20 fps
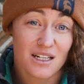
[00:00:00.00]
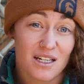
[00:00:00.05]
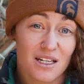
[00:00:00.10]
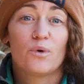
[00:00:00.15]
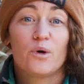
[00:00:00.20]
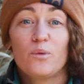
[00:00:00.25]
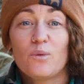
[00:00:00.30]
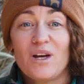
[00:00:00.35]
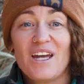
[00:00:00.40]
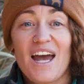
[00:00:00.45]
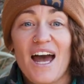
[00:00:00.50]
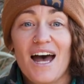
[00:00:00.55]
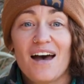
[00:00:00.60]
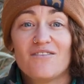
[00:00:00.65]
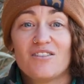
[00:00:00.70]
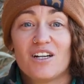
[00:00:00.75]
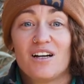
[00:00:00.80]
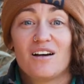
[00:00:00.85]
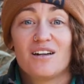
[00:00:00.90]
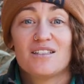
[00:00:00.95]
When we
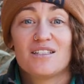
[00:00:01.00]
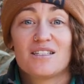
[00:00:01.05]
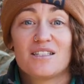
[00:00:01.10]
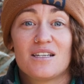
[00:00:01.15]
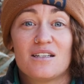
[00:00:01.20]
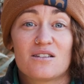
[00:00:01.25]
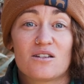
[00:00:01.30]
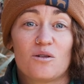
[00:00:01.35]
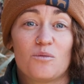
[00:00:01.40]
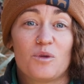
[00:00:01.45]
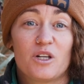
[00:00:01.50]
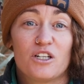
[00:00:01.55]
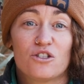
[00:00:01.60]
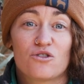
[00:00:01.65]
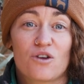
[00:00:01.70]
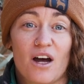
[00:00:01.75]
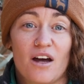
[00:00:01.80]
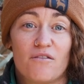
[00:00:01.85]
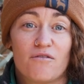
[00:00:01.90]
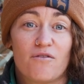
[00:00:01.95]
have an unseasonably
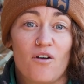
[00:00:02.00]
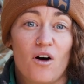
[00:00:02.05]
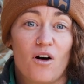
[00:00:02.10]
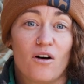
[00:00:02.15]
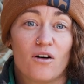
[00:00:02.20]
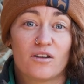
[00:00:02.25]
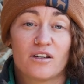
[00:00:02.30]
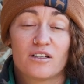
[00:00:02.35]
dry fall,